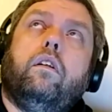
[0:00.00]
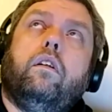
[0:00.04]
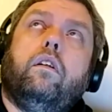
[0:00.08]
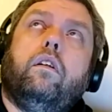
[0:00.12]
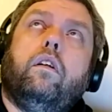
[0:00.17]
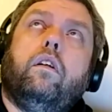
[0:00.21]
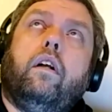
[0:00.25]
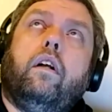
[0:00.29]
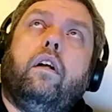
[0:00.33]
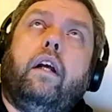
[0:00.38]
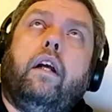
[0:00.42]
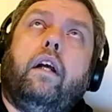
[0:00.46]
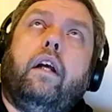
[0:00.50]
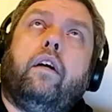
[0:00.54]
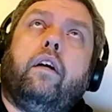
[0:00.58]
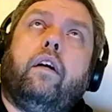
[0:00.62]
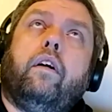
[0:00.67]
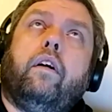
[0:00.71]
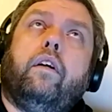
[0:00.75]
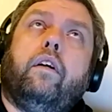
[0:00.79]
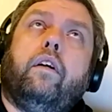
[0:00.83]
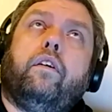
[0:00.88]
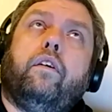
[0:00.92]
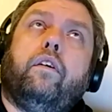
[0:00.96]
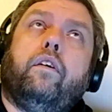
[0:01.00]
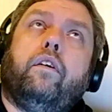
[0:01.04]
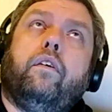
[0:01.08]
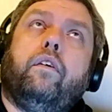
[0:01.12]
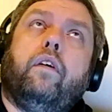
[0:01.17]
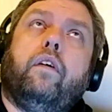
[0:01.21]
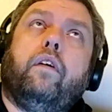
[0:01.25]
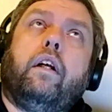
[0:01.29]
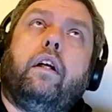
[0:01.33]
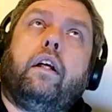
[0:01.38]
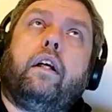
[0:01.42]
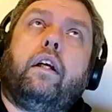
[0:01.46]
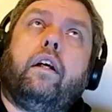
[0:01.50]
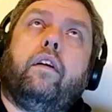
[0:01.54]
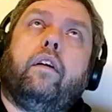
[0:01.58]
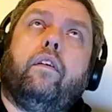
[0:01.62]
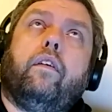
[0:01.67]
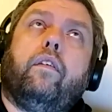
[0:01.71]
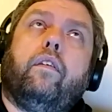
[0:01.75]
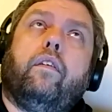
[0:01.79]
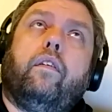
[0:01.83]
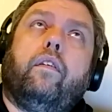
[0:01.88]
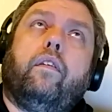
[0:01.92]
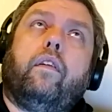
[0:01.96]
an anger issue and I get
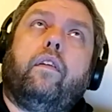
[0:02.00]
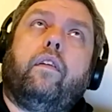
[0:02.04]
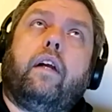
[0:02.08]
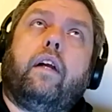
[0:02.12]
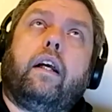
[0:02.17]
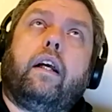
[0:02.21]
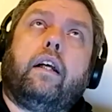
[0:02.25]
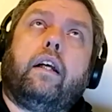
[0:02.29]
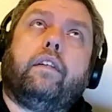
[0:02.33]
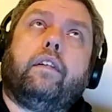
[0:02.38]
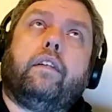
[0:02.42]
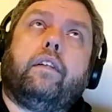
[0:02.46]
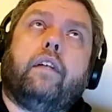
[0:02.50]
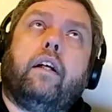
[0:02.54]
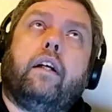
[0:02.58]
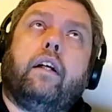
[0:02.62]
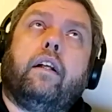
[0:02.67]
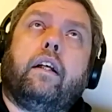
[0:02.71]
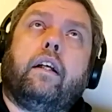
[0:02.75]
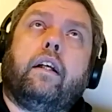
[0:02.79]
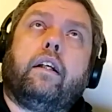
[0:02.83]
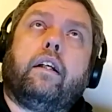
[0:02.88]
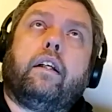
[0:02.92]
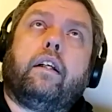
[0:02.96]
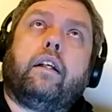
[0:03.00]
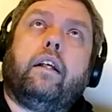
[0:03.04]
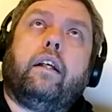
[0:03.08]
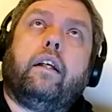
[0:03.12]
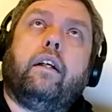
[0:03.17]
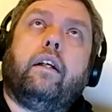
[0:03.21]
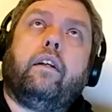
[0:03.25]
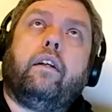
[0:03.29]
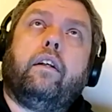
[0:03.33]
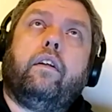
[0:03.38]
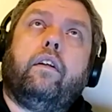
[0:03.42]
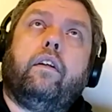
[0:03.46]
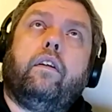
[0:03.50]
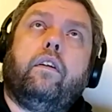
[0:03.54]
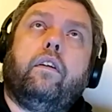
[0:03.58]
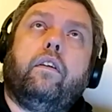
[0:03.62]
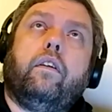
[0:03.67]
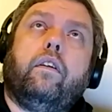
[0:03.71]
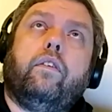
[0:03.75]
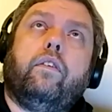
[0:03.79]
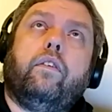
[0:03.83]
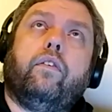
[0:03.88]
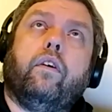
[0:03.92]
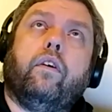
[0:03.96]
like excited like a kid.
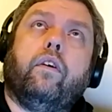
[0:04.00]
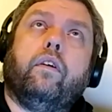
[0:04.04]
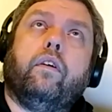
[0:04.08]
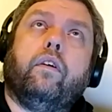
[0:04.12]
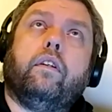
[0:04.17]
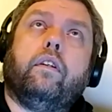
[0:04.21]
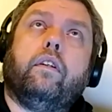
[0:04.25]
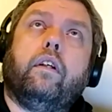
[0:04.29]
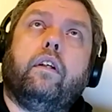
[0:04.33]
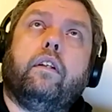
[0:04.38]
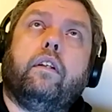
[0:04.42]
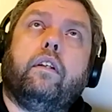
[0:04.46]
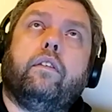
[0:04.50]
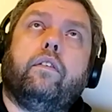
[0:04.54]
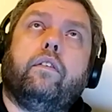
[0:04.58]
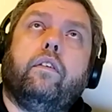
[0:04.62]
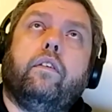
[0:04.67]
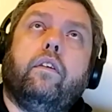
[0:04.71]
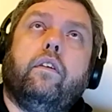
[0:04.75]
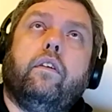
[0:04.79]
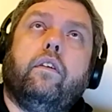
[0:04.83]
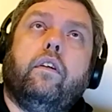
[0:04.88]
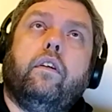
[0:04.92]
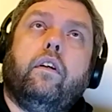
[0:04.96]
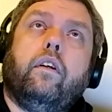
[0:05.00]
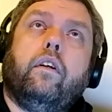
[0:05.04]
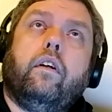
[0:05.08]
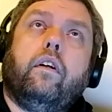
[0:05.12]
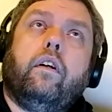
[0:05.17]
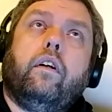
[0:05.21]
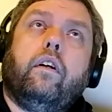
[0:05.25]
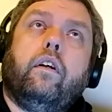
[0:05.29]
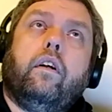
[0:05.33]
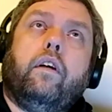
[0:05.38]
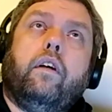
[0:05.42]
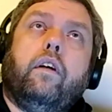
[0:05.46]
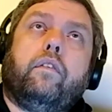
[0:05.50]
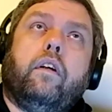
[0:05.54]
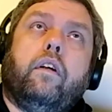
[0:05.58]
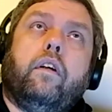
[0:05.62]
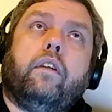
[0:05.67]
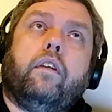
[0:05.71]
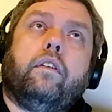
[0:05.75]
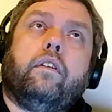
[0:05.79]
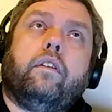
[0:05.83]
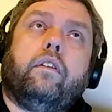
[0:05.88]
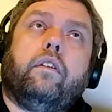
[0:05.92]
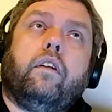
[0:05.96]
So it's I've gone
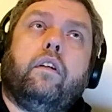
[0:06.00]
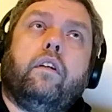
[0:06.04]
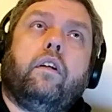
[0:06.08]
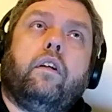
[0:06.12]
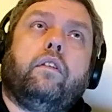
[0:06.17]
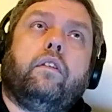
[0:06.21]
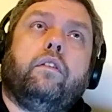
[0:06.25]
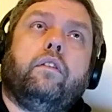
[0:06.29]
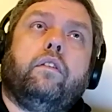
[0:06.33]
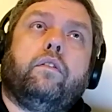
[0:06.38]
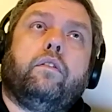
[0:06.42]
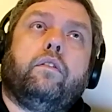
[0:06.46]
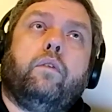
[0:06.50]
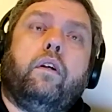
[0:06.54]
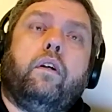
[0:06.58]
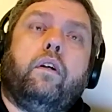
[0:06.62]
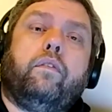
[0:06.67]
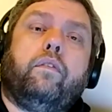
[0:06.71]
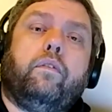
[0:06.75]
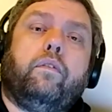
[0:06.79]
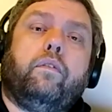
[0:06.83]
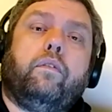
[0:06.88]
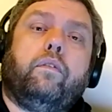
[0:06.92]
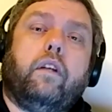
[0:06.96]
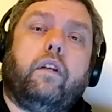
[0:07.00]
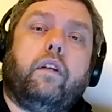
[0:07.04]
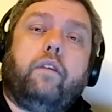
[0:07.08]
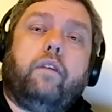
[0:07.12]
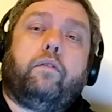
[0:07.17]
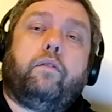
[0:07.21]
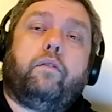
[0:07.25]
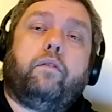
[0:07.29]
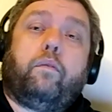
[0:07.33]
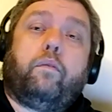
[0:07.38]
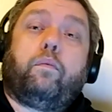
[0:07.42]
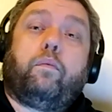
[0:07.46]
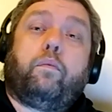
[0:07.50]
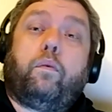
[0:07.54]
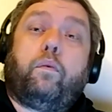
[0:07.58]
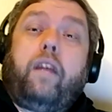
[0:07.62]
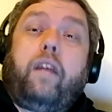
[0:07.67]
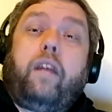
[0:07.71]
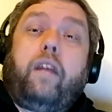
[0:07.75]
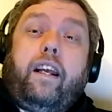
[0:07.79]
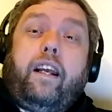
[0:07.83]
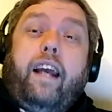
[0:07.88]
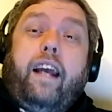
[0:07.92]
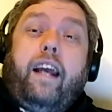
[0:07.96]
to the doctors quite a few times with really
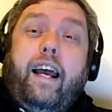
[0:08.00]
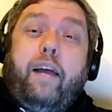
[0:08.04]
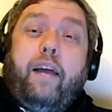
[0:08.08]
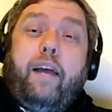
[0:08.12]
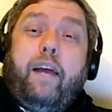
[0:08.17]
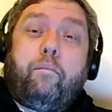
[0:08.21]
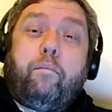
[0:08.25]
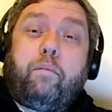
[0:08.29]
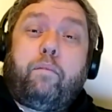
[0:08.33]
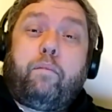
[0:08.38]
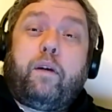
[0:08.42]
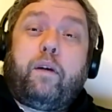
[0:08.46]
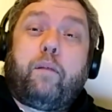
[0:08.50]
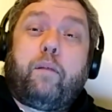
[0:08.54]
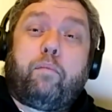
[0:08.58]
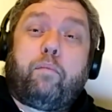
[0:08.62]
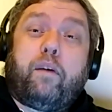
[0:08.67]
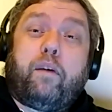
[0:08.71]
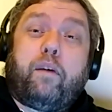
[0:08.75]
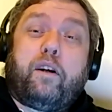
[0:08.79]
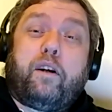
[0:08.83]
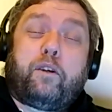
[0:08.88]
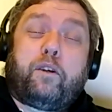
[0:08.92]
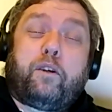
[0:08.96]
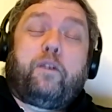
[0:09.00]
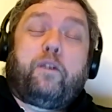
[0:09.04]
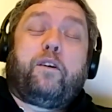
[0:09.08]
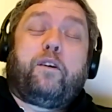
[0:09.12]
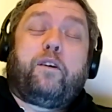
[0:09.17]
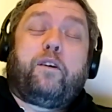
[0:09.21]
high blood pressure.